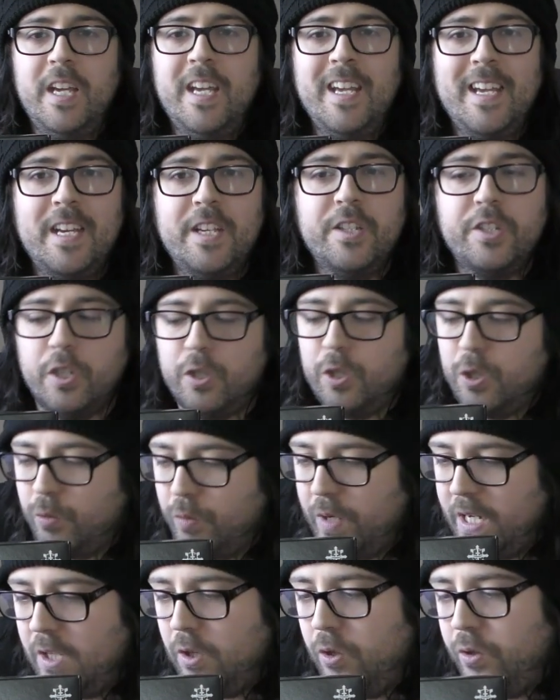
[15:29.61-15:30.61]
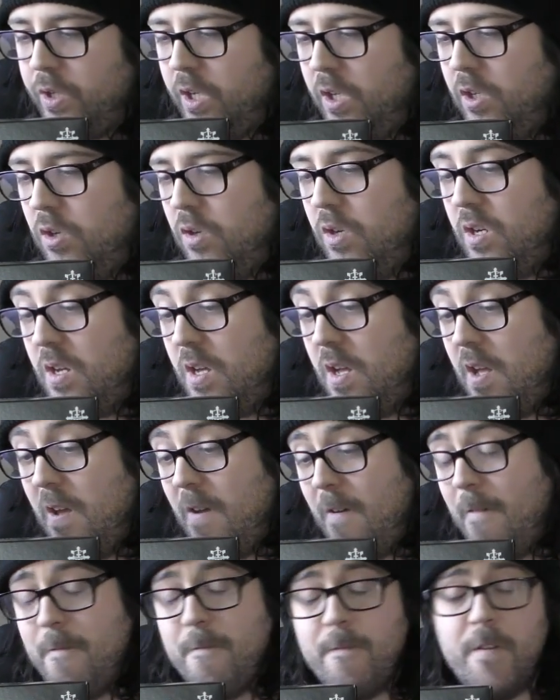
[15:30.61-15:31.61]
It is a great looking unit,
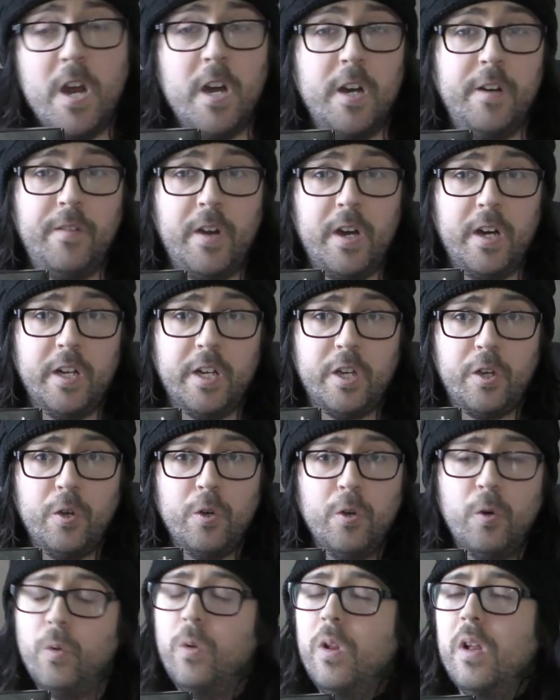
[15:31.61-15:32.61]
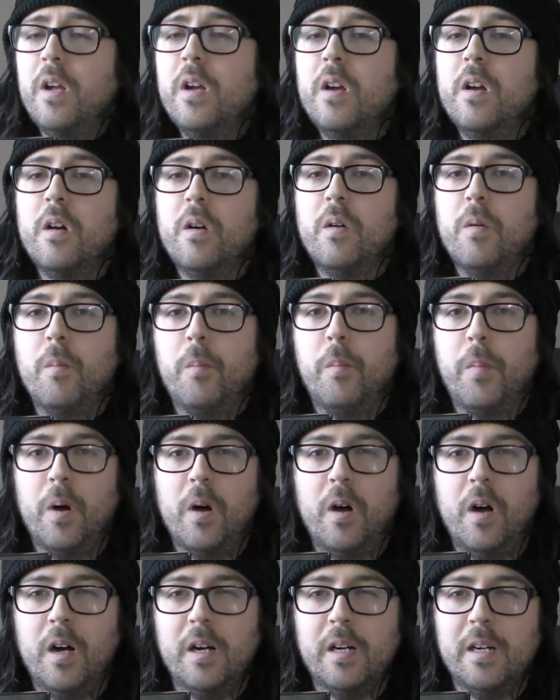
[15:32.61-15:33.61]
very, very cool,
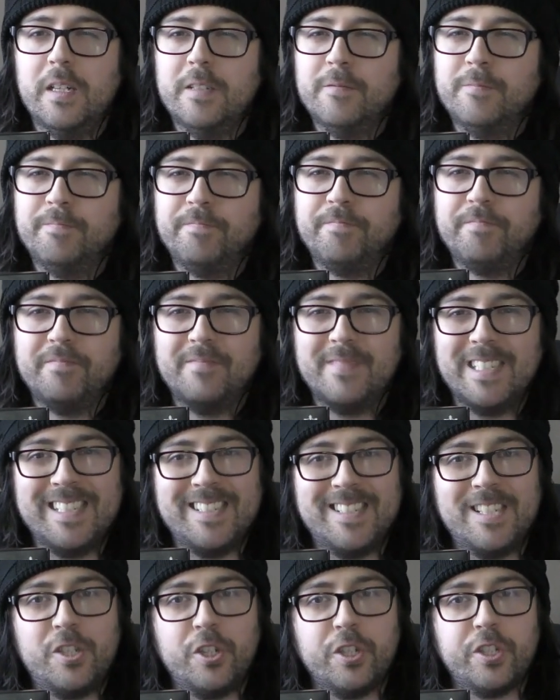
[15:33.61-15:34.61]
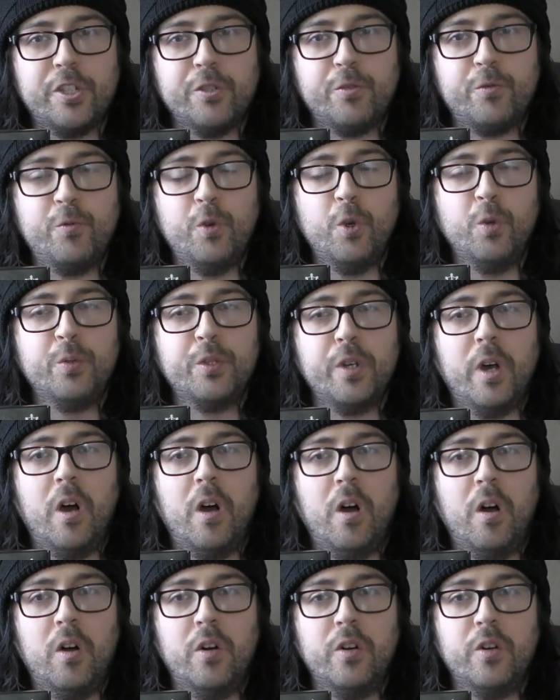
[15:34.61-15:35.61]
but it's just its rules
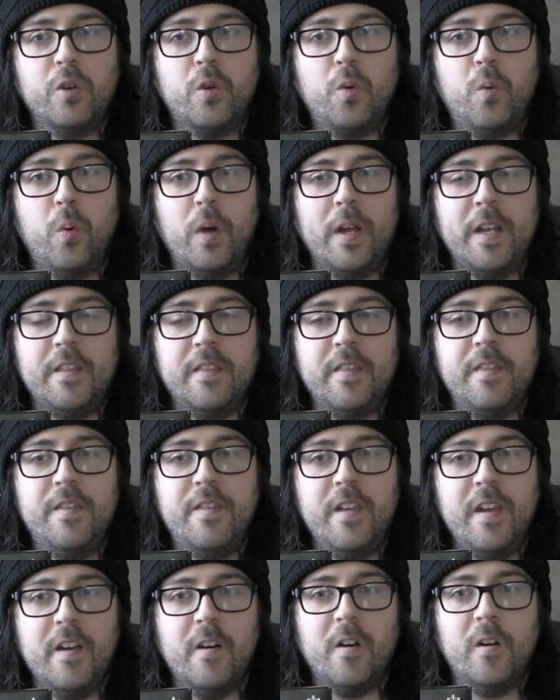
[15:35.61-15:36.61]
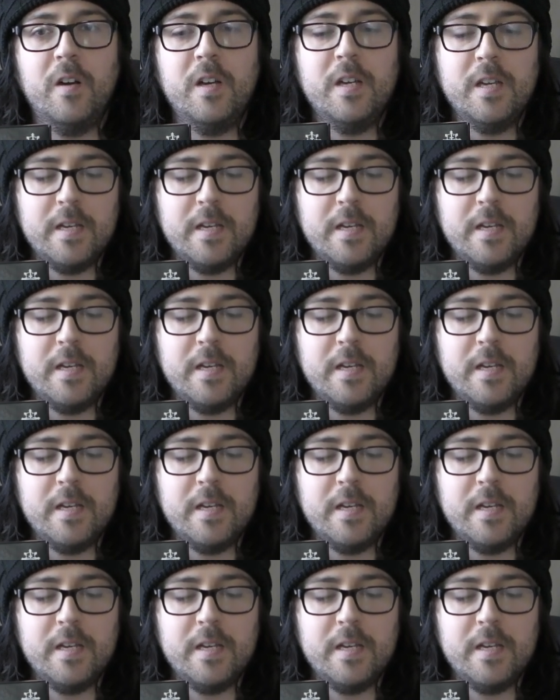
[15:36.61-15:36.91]
aren't quite there.